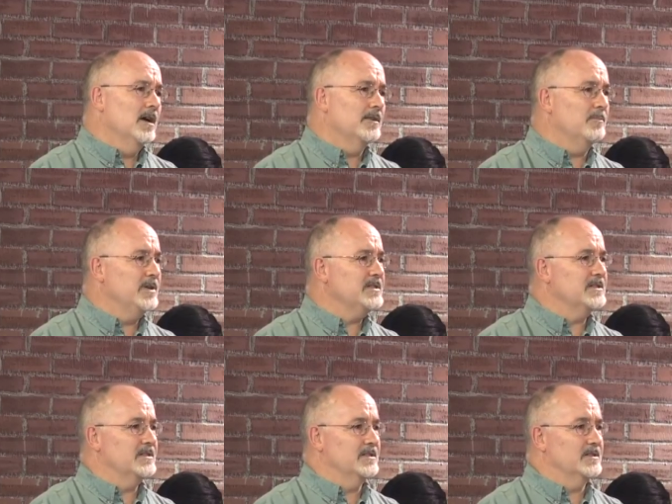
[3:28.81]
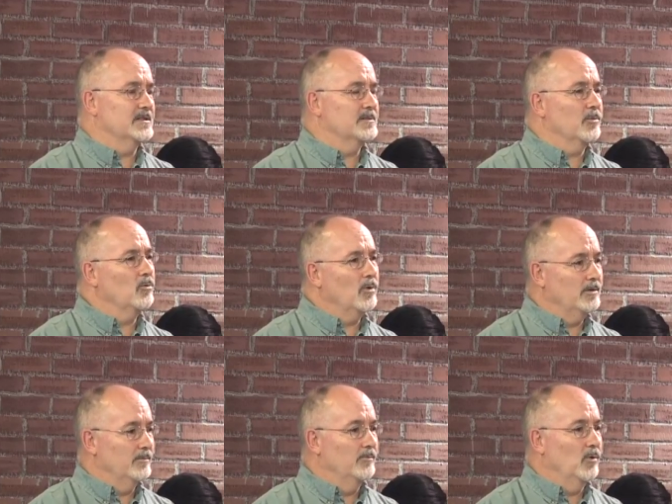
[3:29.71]
The businesses,
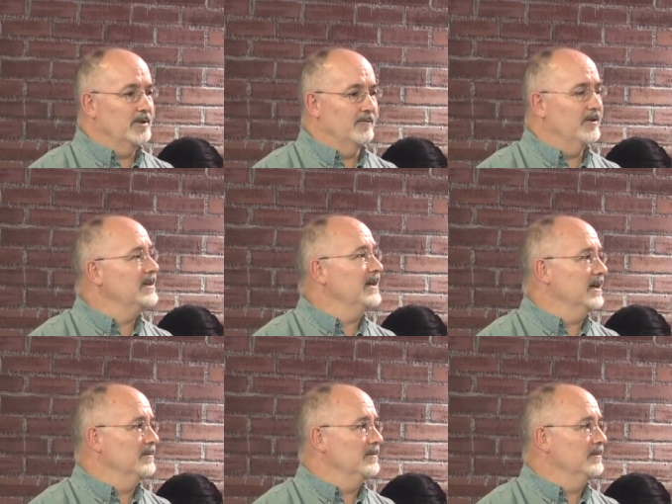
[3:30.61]
what what the funding